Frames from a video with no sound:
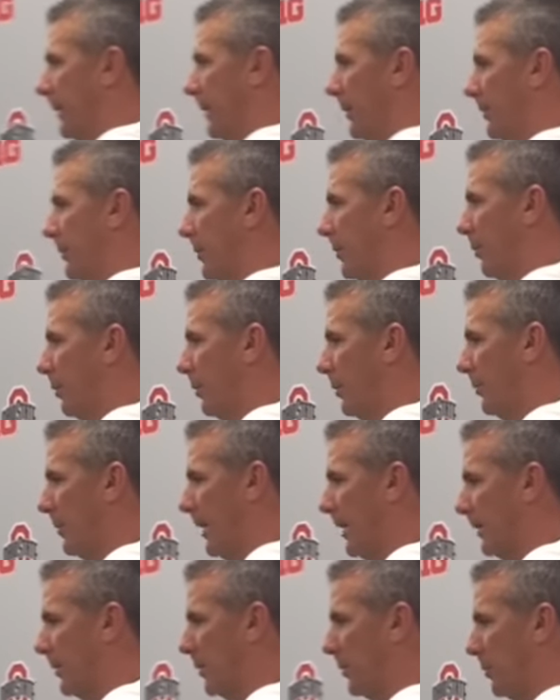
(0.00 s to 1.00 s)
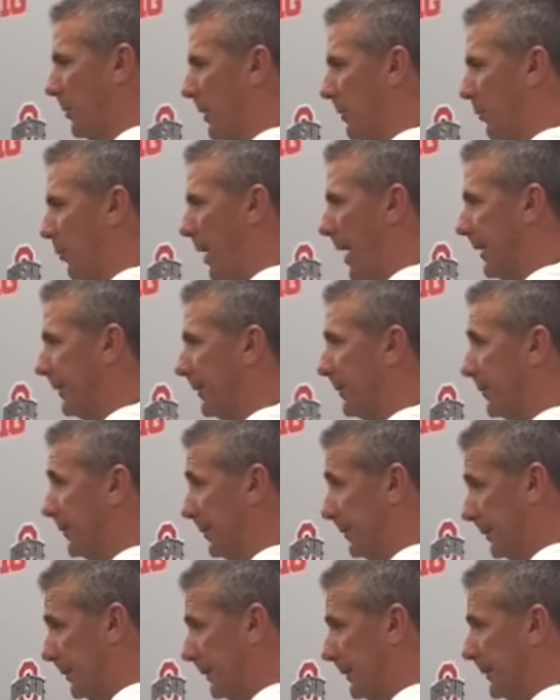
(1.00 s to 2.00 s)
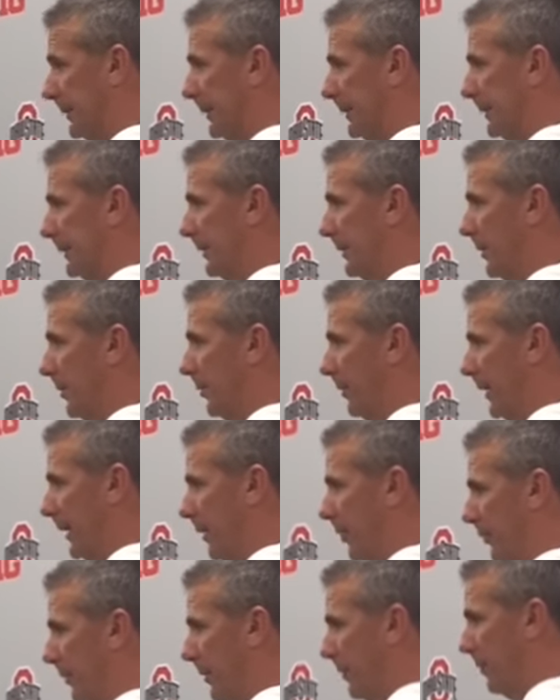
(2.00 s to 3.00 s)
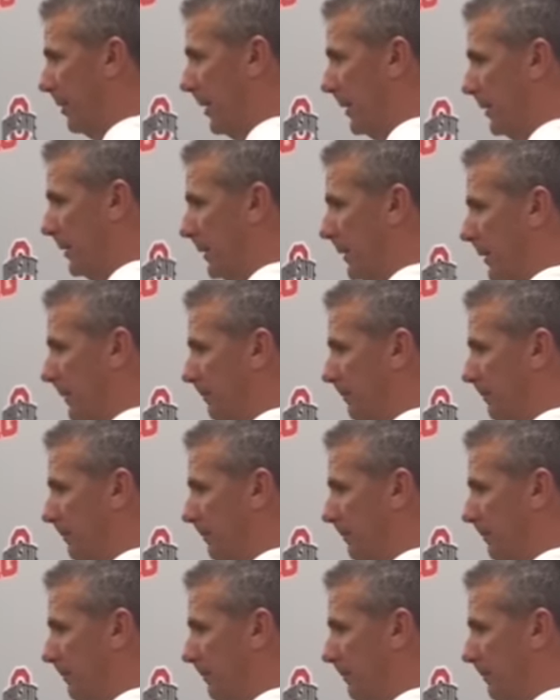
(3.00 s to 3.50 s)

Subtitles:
He was the quarterback of spring practice. You know, he helped a lot.